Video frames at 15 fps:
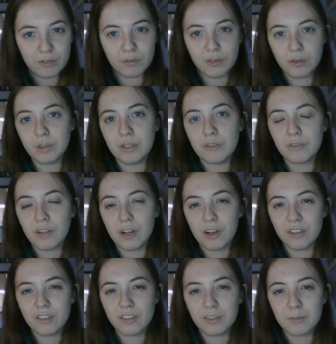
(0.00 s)
on the Queen of
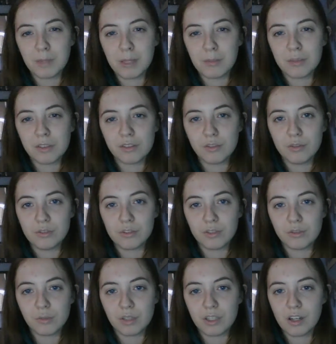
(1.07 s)
Hearts, and maybe the
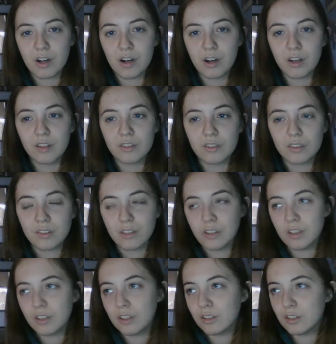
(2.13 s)
soldiers were the cards.
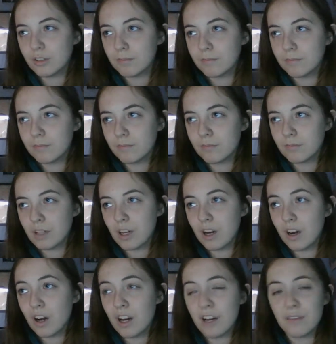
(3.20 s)

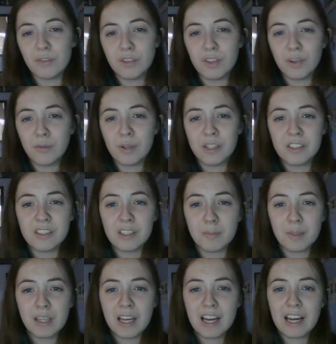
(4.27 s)
I have no idea,
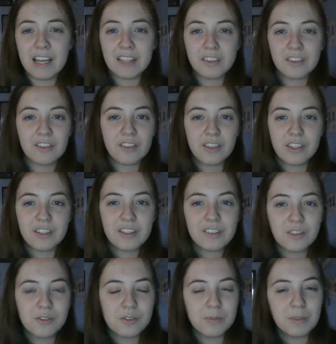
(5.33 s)
but that hat design, that's
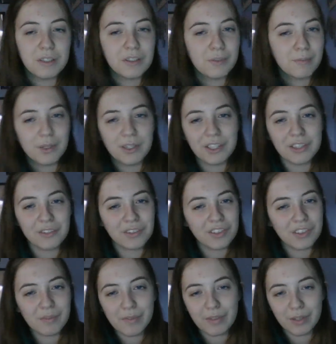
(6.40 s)
got to be symbolic of
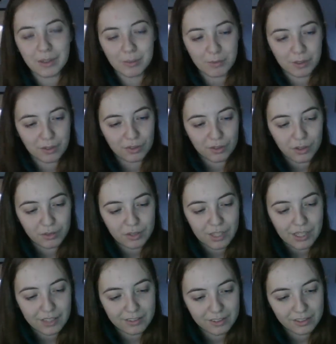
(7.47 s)
something, because those
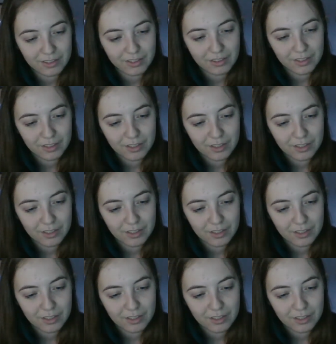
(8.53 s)
hats,